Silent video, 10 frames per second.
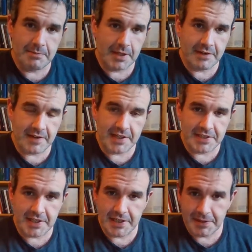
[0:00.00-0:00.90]
Bloody
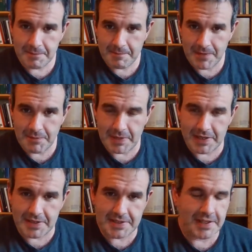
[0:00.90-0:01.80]
Valentine
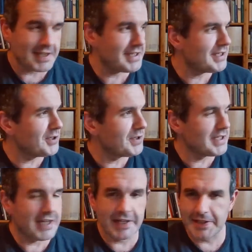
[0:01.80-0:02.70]
made this thing in the
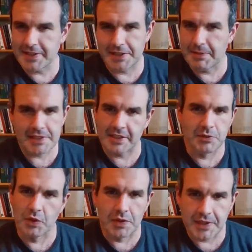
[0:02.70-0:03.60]
early 90s, and it basically
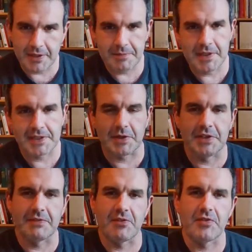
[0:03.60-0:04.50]
ruined them because they
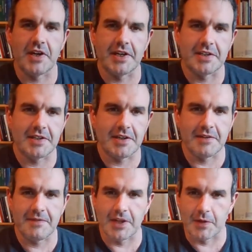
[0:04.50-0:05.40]
could never find
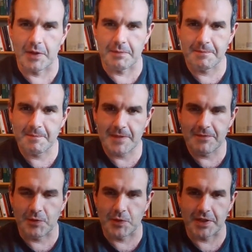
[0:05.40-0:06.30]
a follow-up
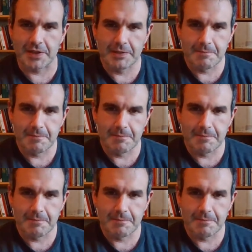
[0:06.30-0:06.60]
for it.